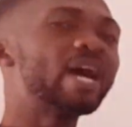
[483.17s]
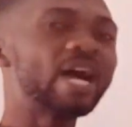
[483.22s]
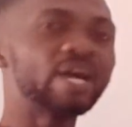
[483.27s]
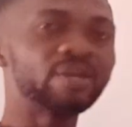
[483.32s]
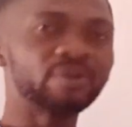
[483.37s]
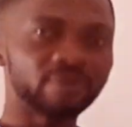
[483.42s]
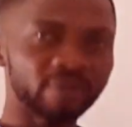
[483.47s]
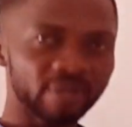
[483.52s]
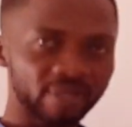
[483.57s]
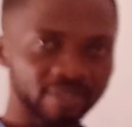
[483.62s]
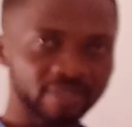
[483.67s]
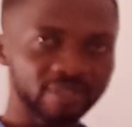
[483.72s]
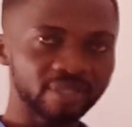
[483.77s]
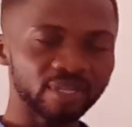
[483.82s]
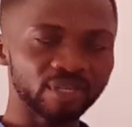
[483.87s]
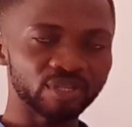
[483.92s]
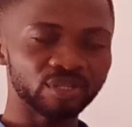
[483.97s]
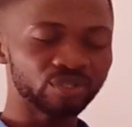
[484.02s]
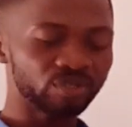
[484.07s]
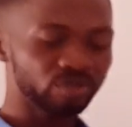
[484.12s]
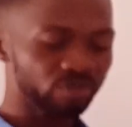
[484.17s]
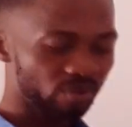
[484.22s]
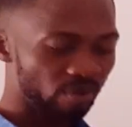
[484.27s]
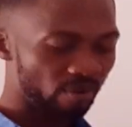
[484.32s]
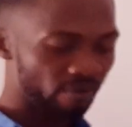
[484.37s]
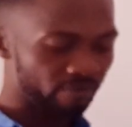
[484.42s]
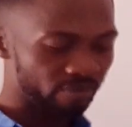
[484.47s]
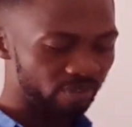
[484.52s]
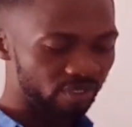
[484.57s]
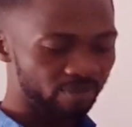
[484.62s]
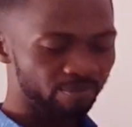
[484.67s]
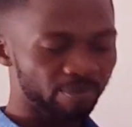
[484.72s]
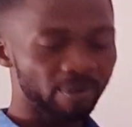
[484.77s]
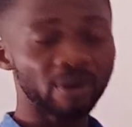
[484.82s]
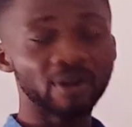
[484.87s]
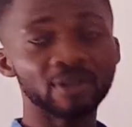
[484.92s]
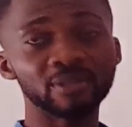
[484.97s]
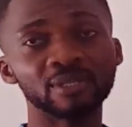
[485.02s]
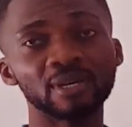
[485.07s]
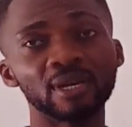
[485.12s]
another stage of this
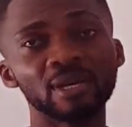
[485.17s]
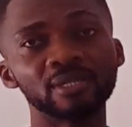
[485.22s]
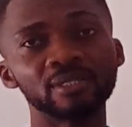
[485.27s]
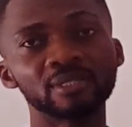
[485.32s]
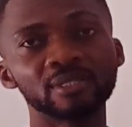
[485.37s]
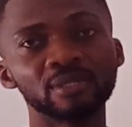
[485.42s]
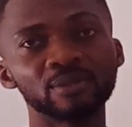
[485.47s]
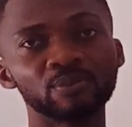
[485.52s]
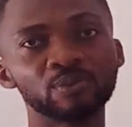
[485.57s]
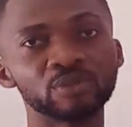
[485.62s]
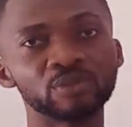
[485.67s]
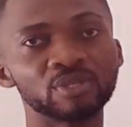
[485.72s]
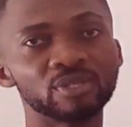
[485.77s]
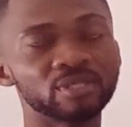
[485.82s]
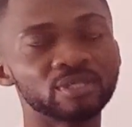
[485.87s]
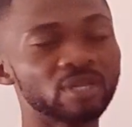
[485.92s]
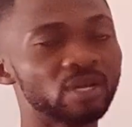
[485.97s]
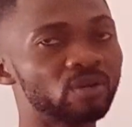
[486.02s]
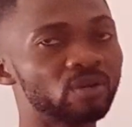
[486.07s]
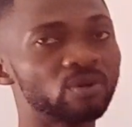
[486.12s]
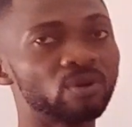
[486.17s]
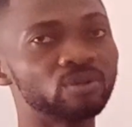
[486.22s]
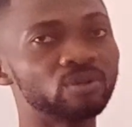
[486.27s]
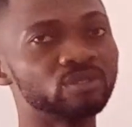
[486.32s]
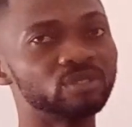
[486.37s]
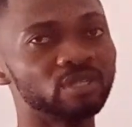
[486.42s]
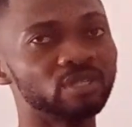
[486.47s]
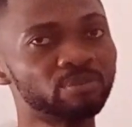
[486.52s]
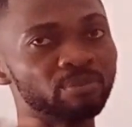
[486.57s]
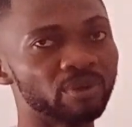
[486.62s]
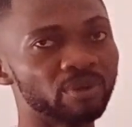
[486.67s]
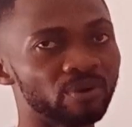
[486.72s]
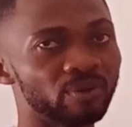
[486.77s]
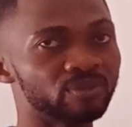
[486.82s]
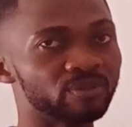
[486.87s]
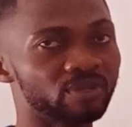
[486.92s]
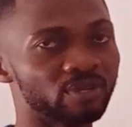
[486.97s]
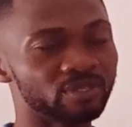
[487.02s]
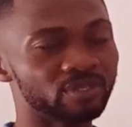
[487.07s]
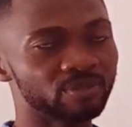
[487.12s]
parasite, which is now called the
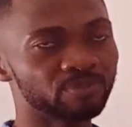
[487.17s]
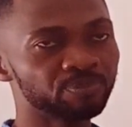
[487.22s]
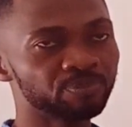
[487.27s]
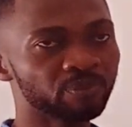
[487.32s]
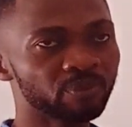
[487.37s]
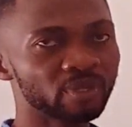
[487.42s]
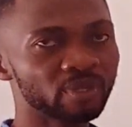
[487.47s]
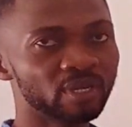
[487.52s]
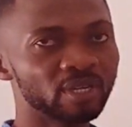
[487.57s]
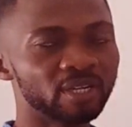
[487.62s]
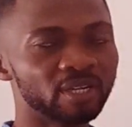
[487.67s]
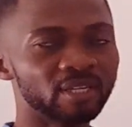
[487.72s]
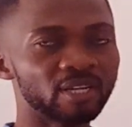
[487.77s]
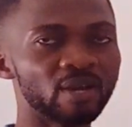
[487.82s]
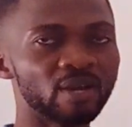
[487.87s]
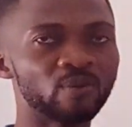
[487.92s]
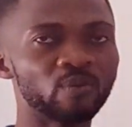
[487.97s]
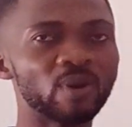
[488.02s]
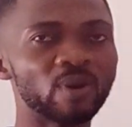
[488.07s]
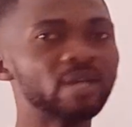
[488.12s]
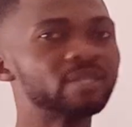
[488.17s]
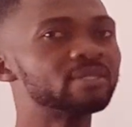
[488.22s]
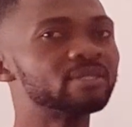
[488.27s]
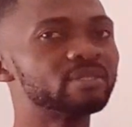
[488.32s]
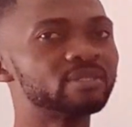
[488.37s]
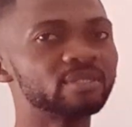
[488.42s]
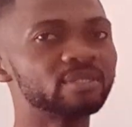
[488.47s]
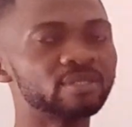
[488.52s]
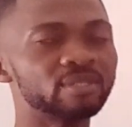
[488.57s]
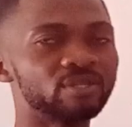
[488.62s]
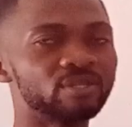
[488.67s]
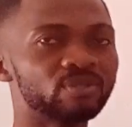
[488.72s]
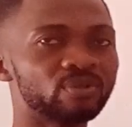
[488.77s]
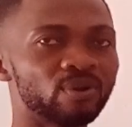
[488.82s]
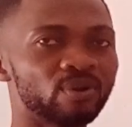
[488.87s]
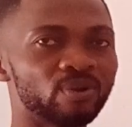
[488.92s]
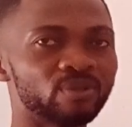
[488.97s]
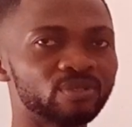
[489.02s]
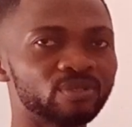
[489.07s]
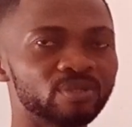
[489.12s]
merozoites. Now, why teaching this
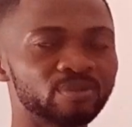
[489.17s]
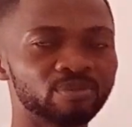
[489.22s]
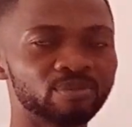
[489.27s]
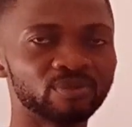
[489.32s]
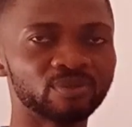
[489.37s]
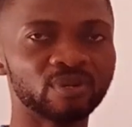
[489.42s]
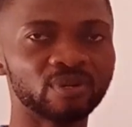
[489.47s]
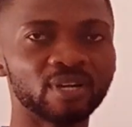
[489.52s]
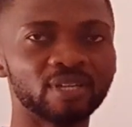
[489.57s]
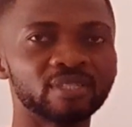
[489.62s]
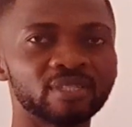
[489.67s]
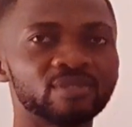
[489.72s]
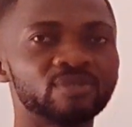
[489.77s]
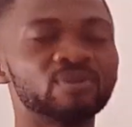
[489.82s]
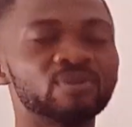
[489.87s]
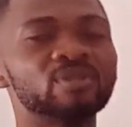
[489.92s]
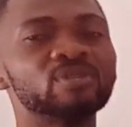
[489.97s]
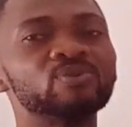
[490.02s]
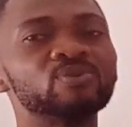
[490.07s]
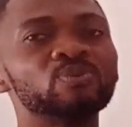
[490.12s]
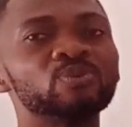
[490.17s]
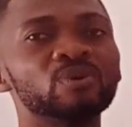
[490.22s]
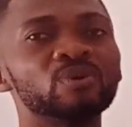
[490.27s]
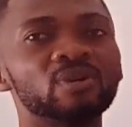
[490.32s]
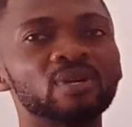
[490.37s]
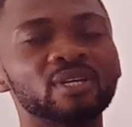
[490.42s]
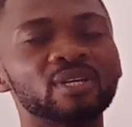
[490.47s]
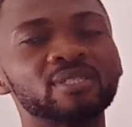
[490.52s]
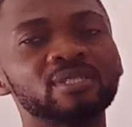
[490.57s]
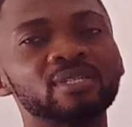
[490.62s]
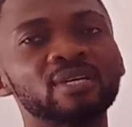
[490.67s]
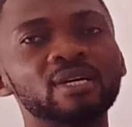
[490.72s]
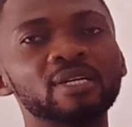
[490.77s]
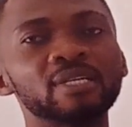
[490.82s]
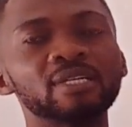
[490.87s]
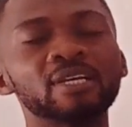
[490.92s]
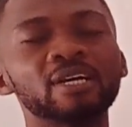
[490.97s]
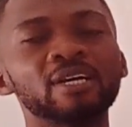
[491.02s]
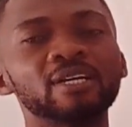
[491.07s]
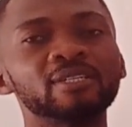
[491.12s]
course? So that students will
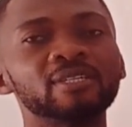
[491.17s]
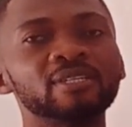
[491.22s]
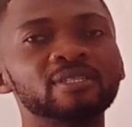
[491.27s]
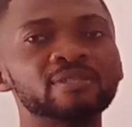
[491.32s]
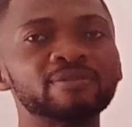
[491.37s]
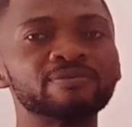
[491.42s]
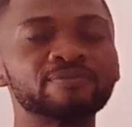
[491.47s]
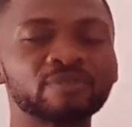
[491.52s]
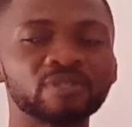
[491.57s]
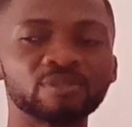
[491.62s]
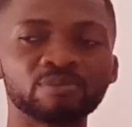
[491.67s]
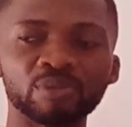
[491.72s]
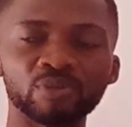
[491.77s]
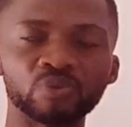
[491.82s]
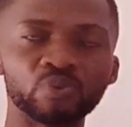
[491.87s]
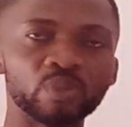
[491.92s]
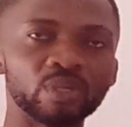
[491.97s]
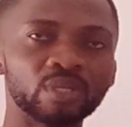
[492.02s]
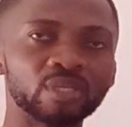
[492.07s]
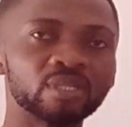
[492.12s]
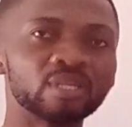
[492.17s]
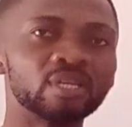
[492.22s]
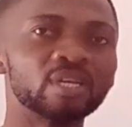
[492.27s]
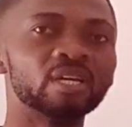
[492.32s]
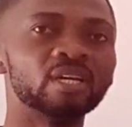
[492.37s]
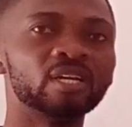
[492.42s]
understand the difference between